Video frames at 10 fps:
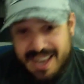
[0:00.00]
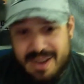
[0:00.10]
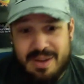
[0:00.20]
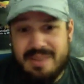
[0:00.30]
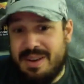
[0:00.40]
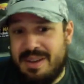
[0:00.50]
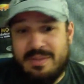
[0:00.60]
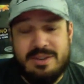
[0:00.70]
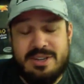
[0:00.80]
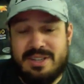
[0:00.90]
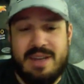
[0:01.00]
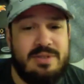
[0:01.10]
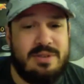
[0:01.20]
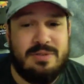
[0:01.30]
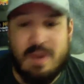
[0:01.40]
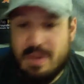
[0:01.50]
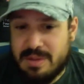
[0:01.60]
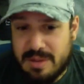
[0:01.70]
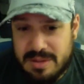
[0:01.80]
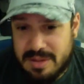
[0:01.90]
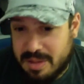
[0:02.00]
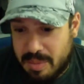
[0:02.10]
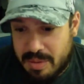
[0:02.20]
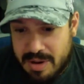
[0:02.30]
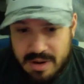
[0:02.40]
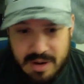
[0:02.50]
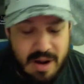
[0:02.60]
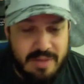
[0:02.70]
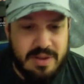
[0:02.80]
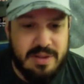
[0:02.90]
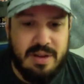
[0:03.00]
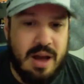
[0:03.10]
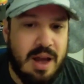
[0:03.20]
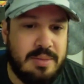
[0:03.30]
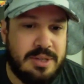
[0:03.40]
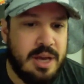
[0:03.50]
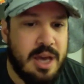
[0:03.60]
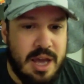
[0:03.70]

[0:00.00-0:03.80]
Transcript: Even if you just have your phone close to the border, oftentimes